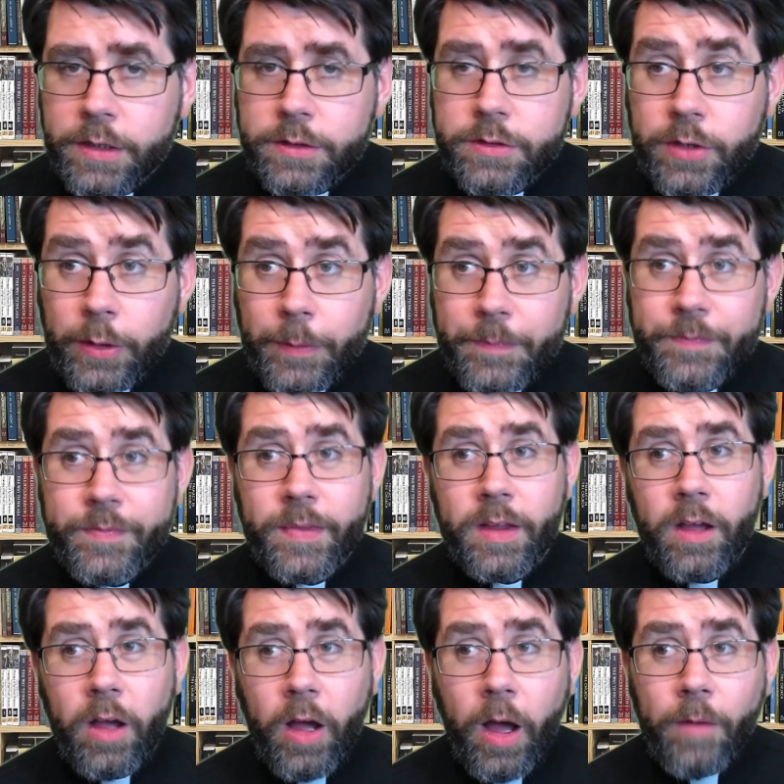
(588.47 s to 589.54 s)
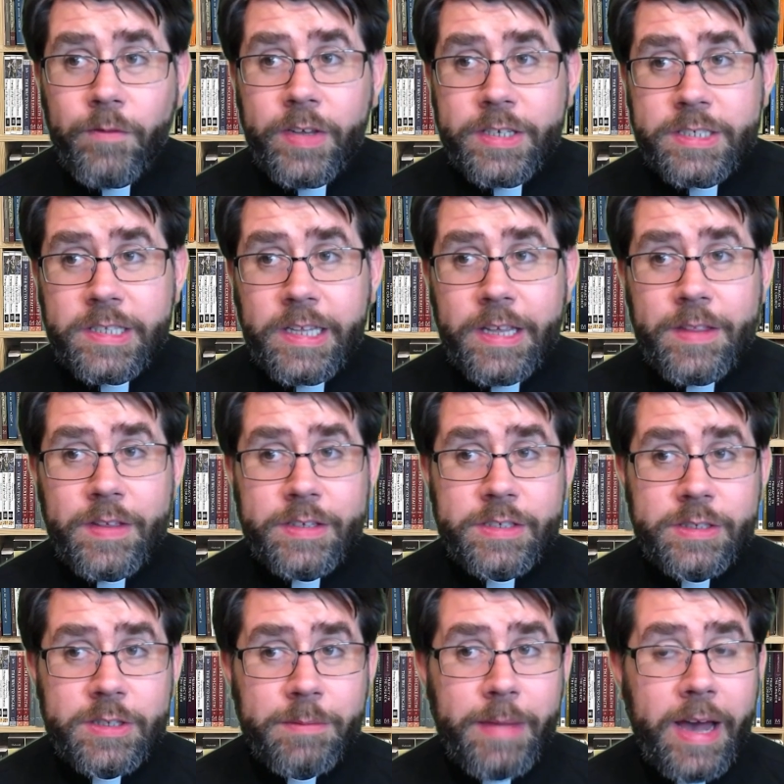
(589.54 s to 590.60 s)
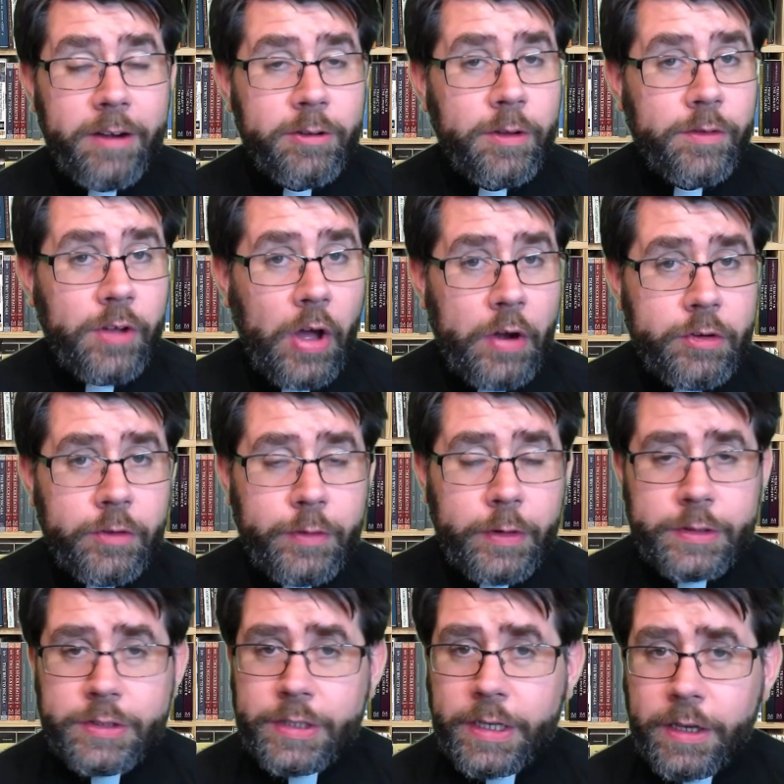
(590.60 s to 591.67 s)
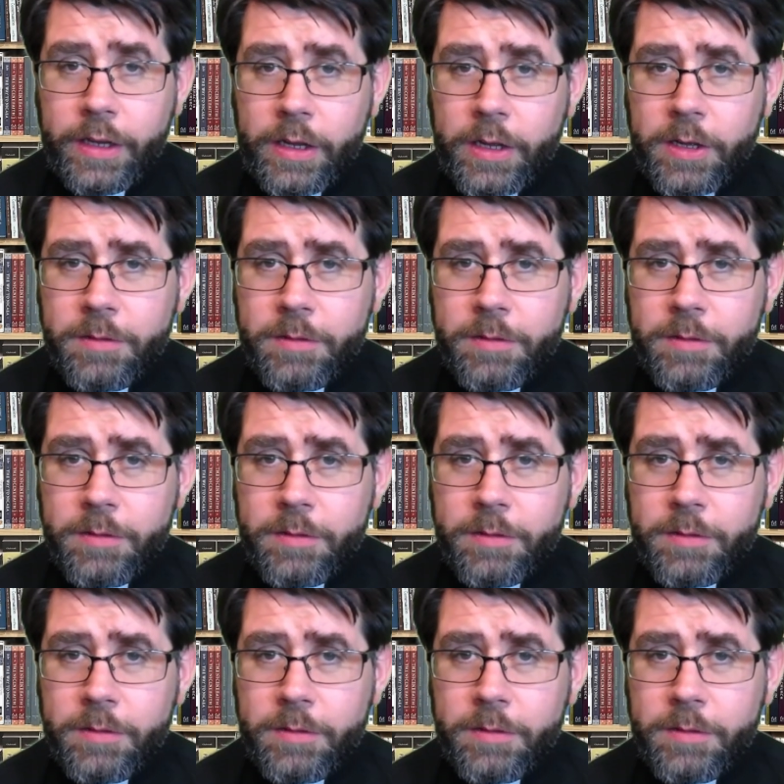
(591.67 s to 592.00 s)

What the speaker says: So, obviously, this is a matter of controversy,